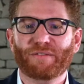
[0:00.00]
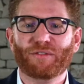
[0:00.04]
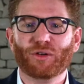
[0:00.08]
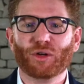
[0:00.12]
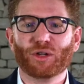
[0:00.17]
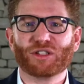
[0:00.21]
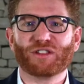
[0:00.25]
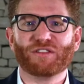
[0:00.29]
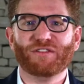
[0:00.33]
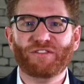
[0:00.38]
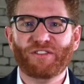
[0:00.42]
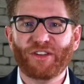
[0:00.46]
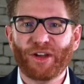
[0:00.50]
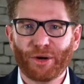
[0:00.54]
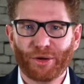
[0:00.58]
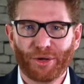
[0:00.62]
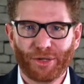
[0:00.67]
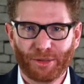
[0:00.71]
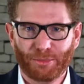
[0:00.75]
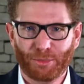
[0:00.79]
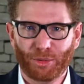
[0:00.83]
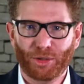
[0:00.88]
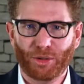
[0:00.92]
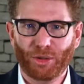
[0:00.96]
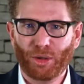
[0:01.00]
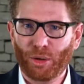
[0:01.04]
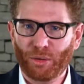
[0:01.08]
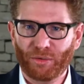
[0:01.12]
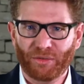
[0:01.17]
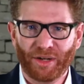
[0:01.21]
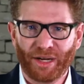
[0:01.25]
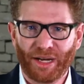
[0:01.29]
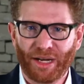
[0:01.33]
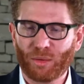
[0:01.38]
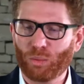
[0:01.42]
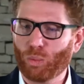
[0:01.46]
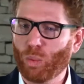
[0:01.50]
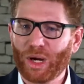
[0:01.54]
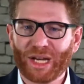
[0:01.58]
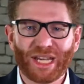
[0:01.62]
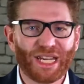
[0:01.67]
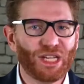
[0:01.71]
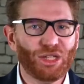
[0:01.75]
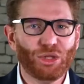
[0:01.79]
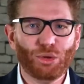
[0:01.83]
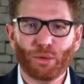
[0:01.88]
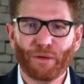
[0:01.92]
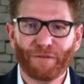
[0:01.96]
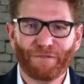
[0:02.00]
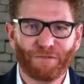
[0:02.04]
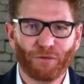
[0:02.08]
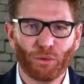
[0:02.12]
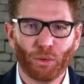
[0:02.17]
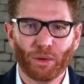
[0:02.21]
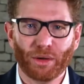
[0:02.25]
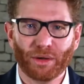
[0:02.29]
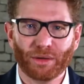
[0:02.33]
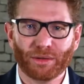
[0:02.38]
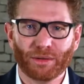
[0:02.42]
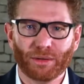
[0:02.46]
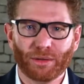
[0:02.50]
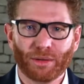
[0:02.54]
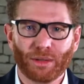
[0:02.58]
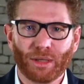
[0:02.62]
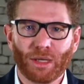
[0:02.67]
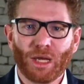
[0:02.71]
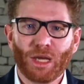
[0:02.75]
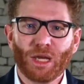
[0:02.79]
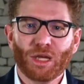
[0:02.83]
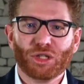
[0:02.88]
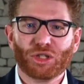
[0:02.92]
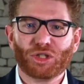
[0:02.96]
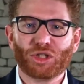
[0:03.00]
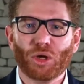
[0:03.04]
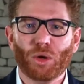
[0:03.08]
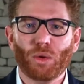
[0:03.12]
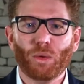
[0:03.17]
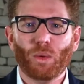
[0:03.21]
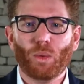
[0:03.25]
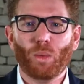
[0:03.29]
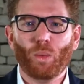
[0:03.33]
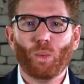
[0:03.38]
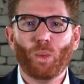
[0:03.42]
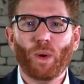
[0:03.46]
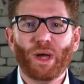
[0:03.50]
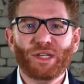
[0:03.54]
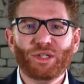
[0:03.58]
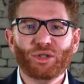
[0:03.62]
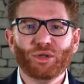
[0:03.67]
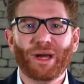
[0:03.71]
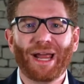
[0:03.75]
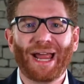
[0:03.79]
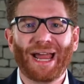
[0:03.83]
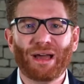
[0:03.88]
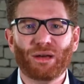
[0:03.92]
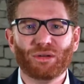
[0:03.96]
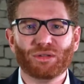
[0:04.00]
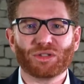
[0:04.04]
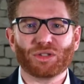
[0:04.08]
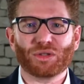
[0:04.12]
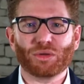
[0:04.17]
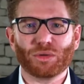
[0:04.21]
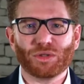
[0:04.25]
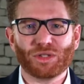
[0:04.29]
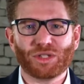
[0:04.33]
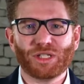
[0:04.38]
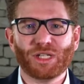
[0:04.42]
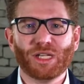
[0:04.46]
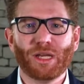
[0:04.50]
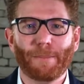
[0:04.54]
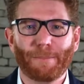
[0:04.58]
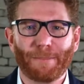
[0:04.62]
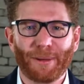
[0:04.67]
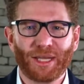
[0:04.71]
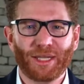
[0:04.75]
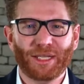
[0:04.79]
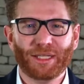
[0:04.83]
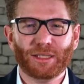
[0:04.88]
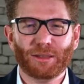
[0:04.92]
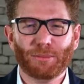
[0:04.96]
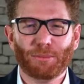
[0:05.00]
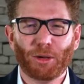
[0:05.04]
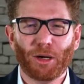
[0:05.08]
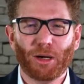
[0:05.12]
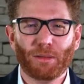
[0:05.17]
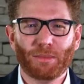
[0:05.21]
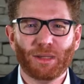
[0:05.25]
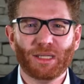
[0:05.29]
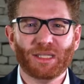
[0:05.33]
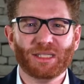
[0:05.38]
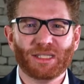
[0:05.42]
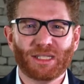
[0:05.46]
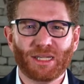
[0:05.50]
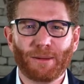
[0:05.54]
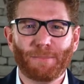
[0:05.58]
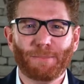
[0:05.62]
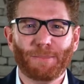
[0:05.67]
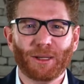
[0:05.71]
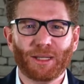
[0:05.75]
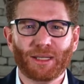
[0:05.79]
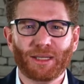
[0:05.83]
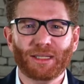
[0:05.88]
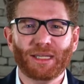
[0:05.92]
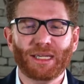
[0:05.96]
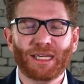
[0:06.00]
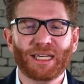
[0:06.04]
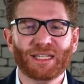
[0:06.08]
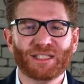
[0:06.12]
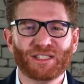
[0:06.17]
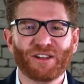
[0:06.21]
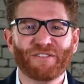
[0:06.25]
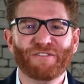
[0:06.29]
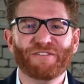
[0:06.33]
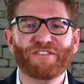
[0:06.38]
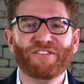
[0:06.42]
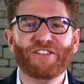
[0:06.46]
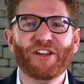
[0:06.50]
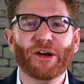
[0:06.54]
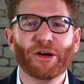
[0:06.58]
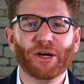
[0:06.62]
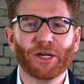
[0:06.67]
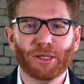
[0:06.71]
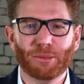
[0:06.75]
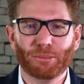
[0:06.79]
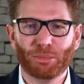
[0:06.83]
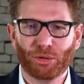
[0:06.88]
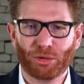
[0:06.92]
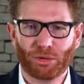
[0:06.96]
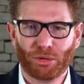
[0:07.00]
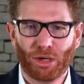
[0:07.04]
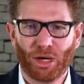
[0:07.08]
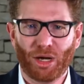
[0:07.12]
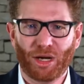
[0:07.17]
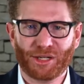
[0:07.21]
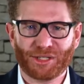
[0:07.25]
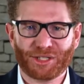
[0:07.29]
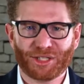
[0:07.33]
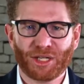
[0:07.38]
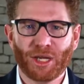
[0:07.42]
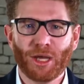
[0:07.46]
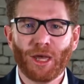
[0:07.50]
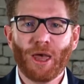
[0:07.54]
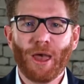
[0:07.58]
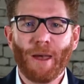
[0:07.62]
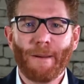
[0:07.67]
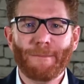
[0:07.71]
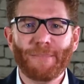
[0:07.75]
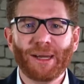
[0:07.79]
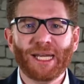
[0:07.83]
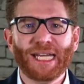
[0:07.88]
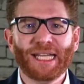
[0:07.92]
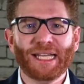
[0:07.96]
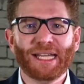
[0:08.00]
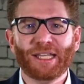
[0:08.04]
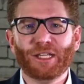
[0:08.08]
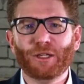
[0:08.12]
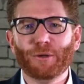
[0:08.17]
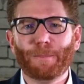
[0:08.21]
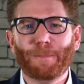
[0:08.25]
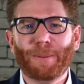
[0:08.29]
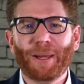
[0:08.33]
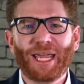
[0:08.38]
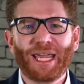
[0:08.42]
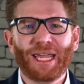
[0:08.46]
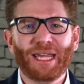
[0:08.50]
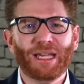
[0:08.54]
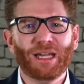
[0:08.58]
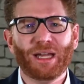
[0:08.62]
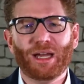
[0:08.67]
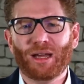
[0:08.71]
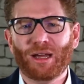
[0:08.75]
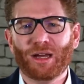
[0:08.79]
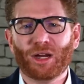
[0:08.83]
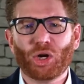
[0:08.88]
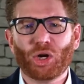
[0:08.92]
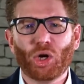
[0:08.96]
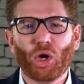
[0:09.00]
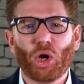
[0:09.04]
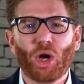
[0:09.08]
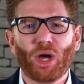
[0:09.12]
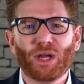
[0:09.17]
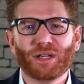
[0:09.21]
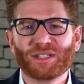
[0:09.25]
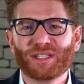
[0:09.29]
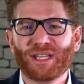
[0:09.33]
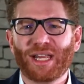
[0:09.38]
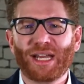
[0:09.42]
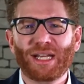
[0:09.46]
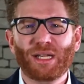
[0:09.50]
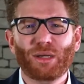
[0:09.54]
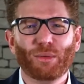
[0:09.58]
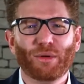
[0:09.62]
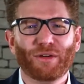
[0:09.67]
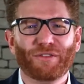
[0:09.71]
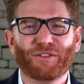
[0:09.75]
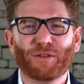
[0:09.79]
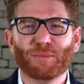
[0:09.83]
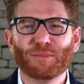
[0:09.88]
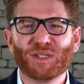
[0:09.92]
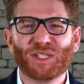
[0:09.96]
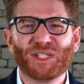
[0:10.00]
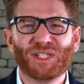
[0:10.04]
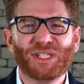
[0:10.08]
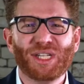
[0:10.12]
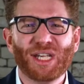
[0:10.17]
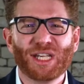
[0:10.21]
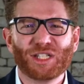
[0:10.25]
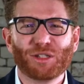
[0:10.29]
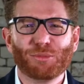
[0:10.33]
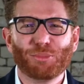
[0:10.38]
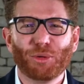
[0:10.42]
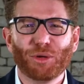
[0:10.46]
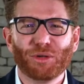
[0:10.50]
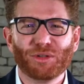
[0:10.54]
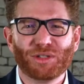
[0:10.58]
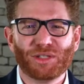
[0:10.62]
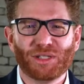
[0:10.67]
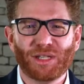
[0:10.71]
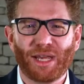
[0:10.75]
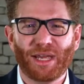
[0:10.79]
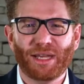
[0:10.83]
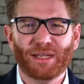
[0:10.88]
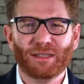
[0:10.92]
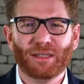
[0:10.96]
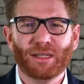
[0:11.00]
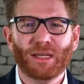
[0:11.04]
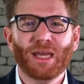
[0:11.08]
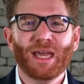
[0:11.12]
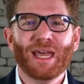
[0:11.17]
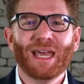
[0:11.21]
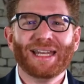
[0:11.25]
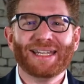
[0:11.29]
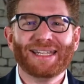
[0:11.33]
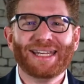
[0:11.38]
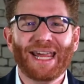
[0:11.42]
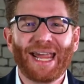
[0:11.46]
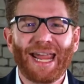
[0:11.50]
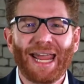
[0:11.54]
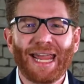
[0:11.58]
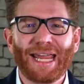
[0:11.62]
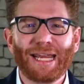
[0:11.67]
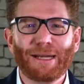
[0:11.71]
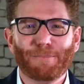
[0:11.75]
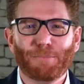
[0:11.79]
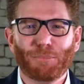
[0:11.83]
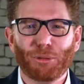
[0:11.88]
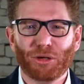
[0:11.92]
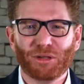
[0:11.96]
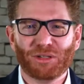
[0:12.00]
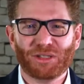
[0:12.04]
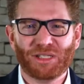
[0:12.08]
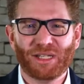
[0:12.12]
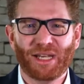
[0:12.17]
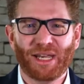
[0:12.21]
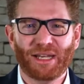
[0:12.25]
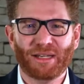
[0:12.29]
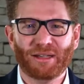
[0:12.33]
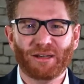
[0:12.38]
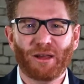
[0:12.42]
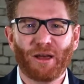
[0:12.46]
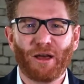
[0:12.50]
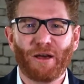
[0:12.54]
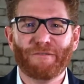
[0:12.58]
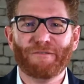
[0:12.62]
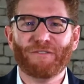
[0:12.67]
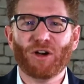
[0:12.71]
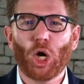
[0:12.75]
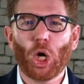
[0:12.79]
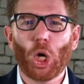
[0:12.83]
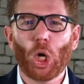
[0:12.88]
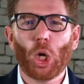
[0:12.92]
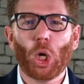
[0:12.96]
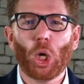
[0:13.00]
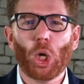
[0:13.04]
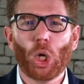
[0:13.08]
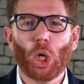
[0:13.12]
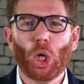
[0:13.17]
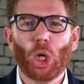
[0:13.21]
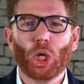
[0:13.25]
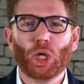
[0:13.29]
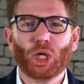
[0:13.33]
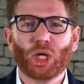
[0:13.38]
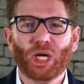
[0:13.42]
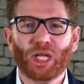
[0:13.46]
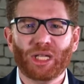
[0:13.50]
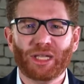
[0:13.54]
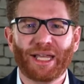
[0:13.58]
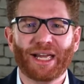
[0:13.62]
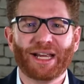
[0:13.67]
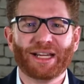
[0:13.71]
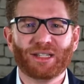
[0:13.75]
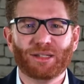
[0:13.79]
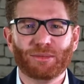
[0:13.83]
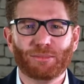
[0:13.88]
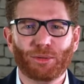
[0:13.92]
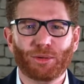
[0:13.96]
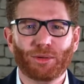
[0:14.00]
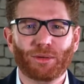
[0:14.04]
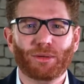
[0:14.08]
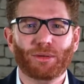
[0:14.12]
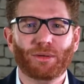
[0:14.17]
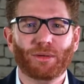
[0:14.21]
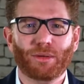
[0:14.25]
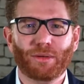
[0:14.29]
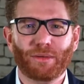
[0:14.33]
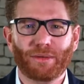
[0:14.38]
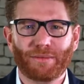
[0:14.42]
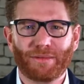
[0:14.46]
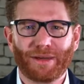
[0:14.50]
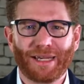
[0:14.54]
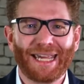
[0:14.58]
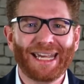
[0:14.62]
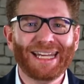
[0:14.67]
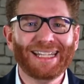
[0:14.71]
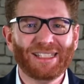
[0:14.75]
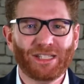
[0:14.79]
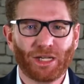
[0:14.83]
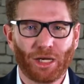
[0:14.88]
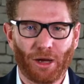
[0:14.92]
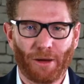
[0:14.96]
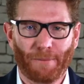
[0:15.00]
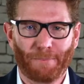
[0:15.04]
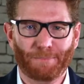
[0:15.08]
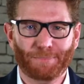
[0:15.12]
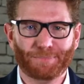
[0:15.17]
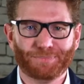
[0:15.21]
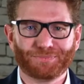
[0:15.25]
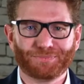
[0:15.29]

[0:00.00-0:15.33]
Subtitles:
versus variable overhead. What can you afford? So when you're outsourcing a billing department, typically it's a variable cost, meaning that you're paying a cost anywhere from 6% to 8% of all collectible income